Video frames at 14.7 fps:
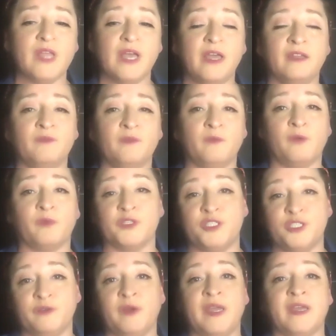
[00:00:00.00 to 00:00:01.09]
And what we're
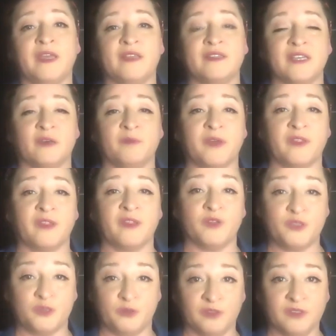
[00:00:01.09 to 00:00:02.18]
doing is helping them with
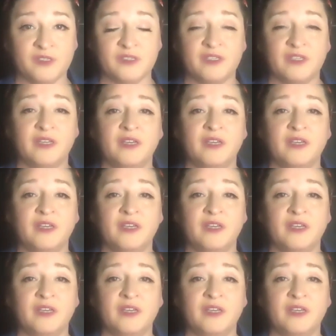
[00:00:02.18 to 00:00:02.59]
tools,